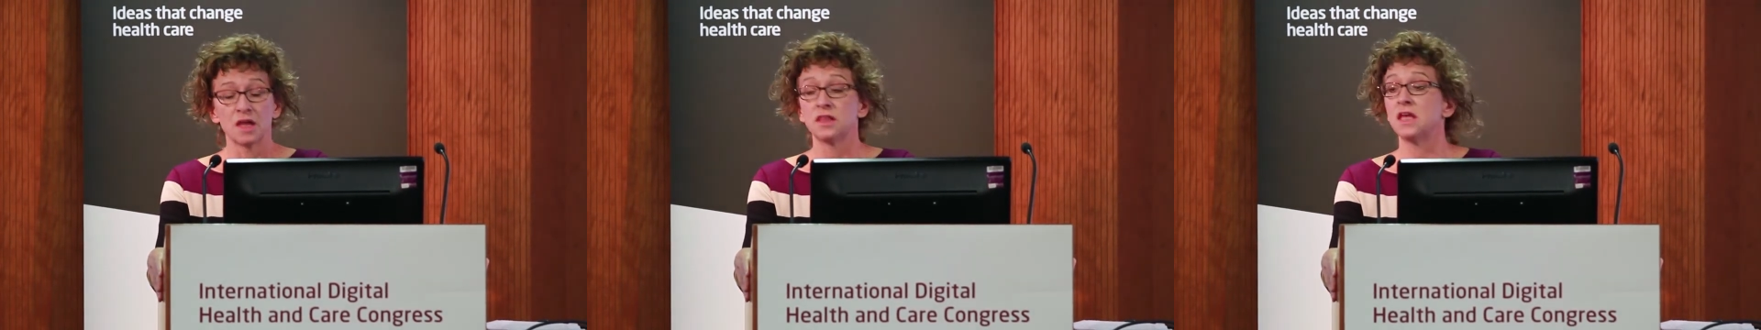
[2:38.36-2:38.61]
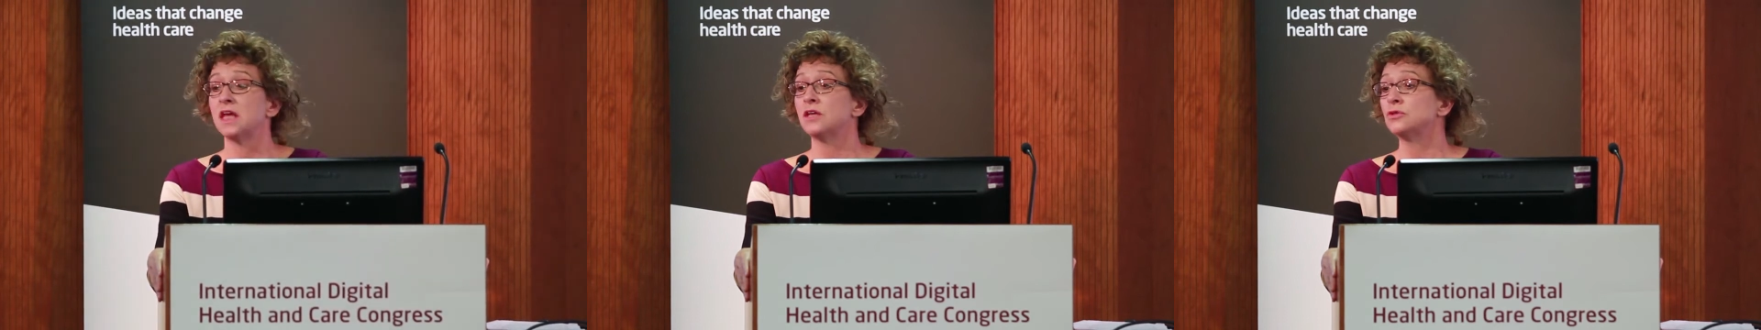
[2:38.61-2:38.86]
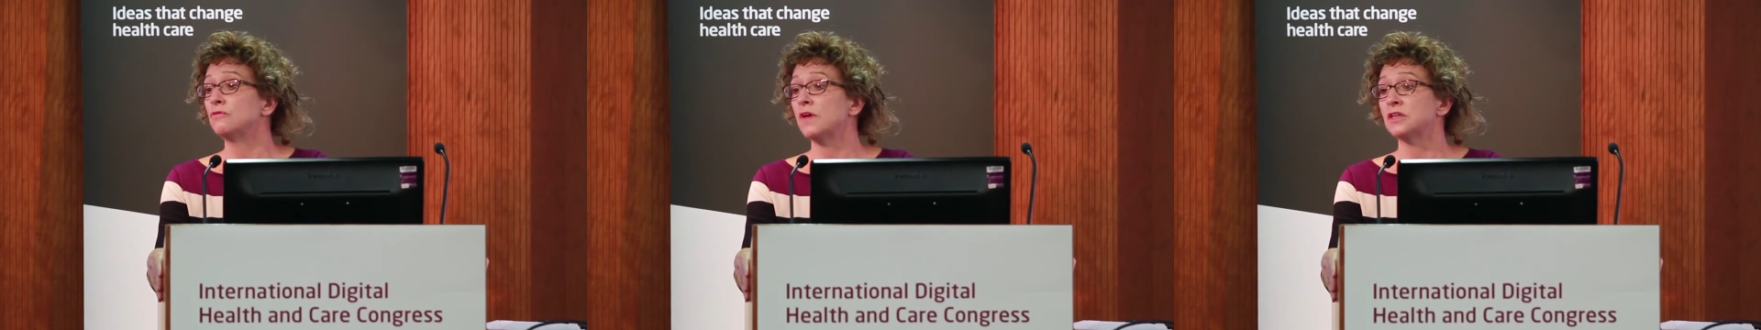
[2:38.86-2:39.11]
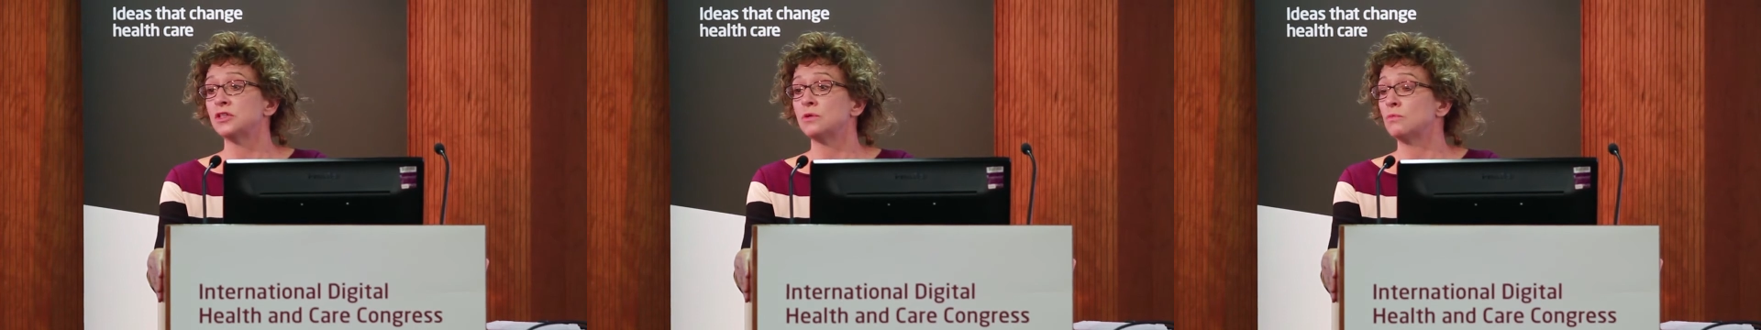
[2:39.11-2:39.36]
The
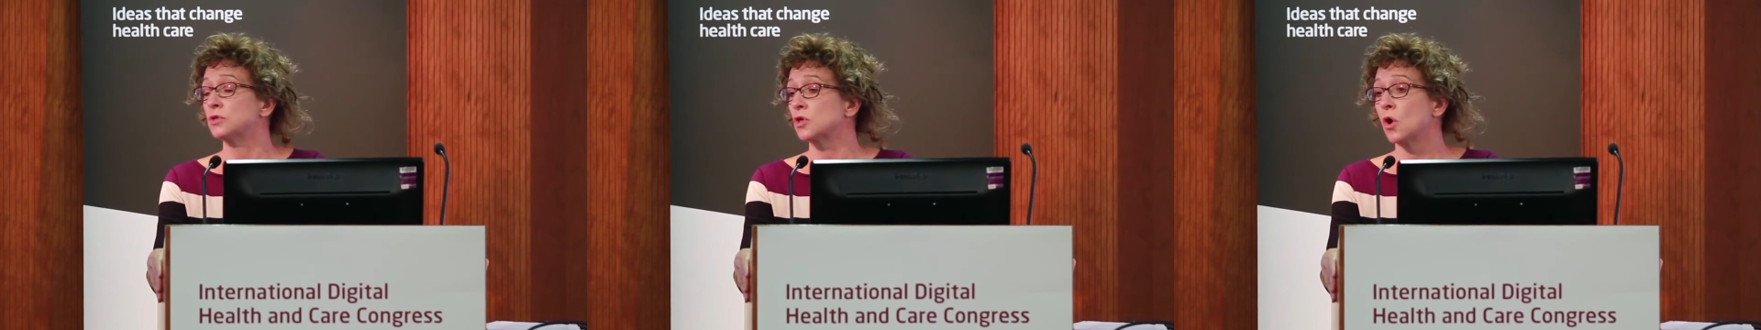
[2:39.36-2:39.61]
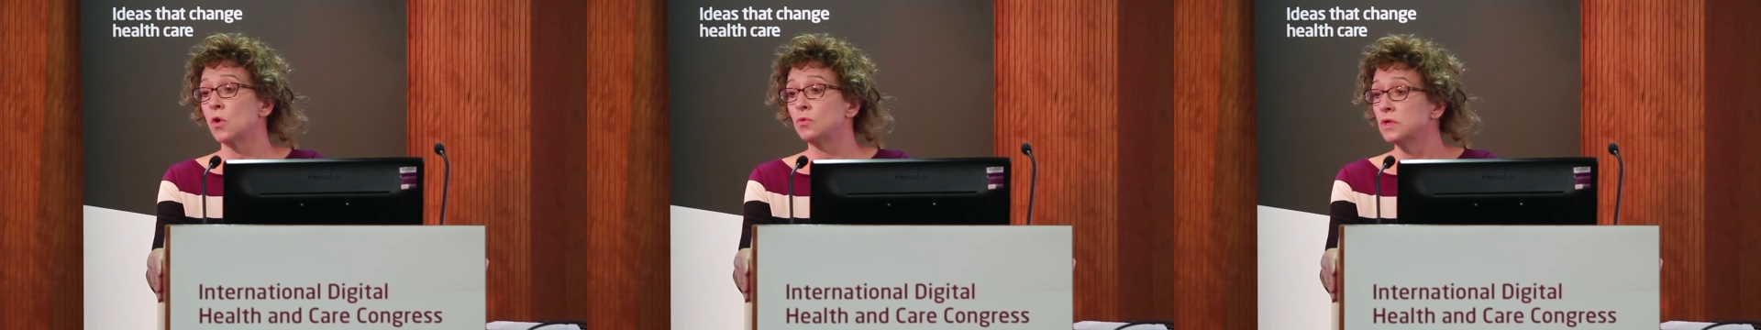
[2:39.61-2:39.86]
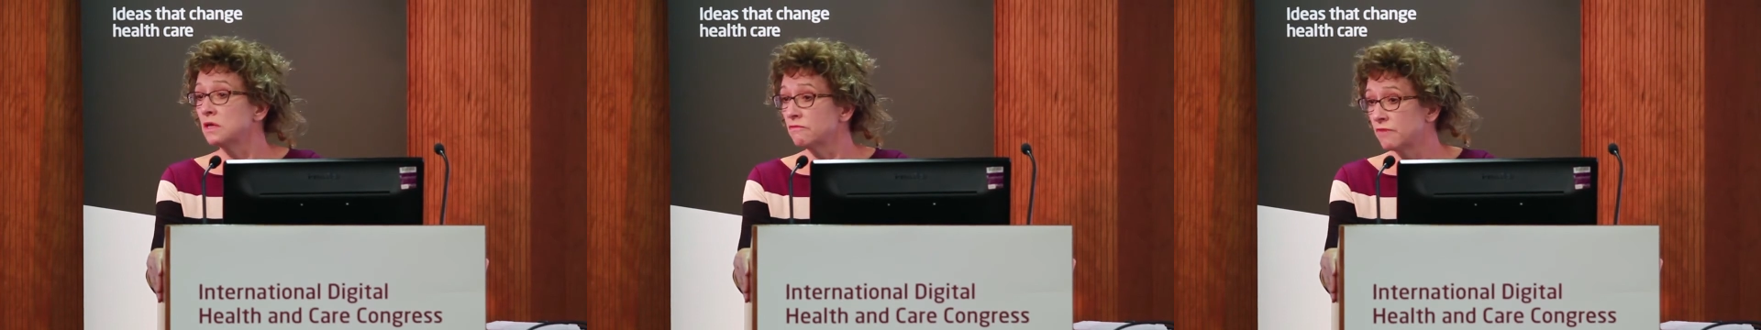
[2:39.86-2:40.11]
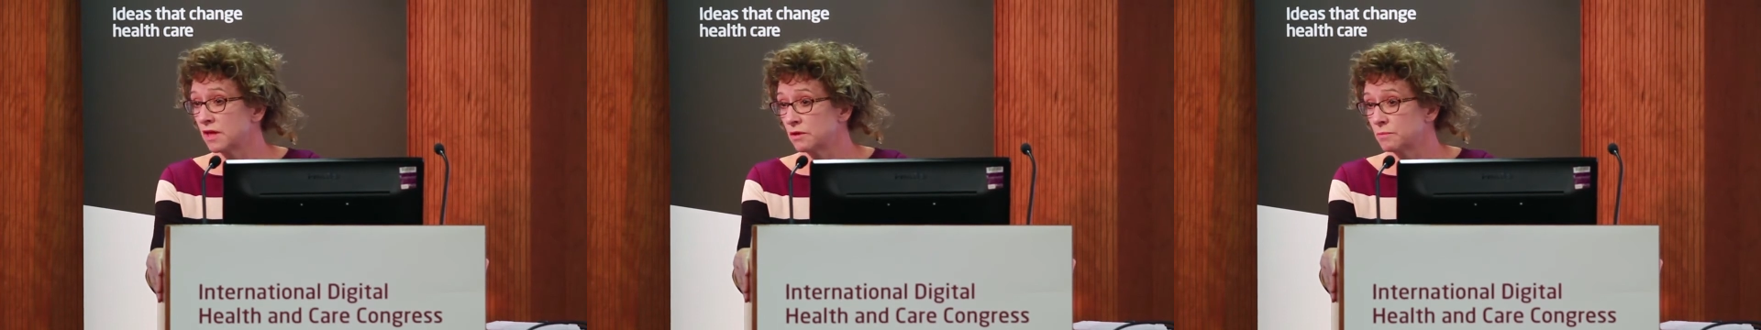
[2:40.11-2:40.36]
intervention was only
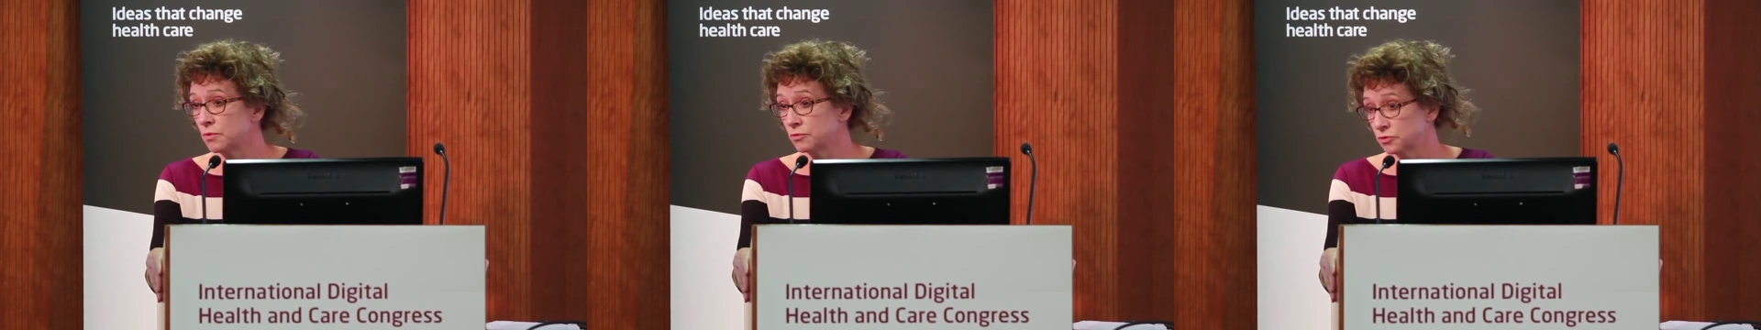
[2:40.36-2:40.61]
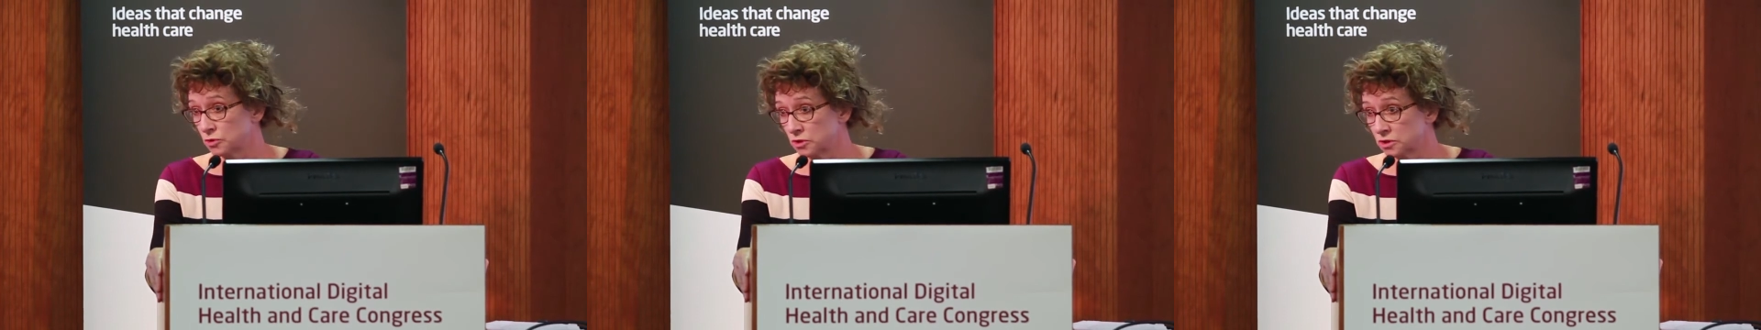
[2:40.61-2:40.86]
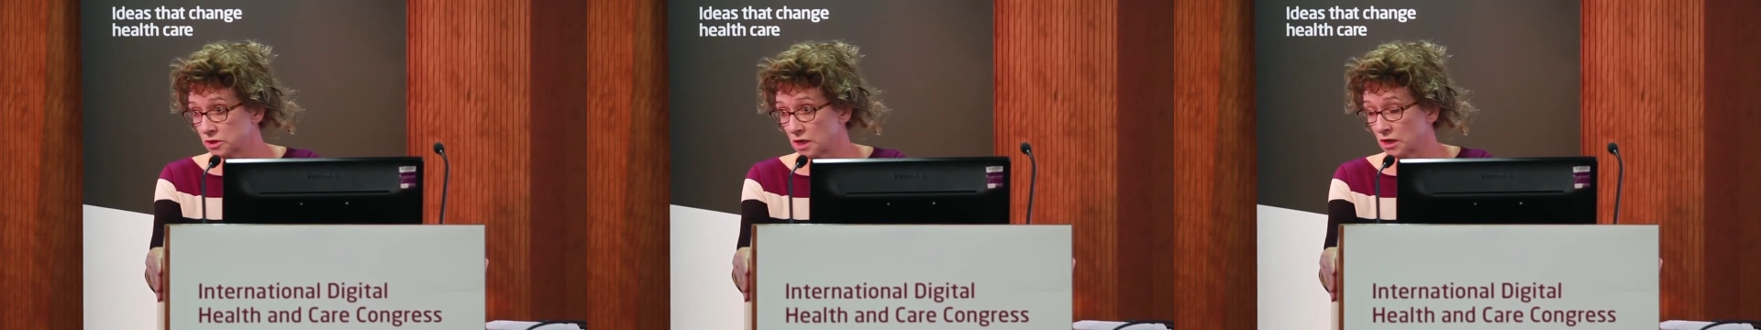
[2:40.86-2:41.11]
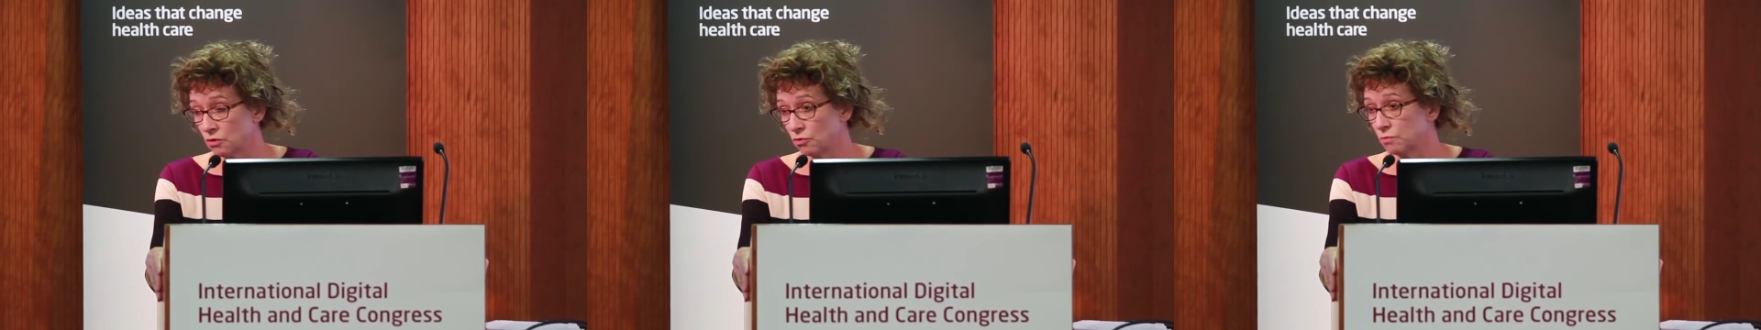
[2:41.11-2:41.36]
available to the
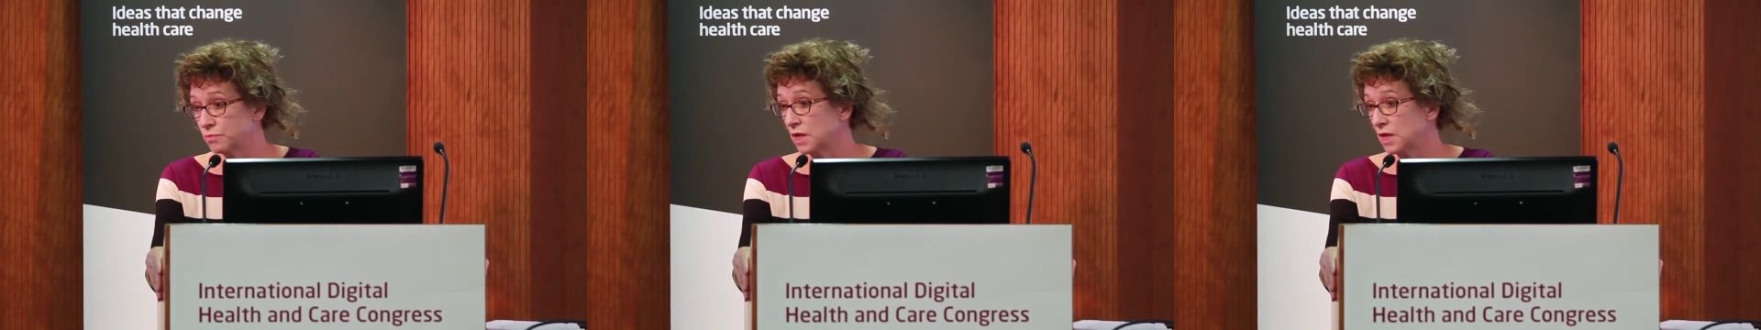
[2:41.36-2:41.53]
study group.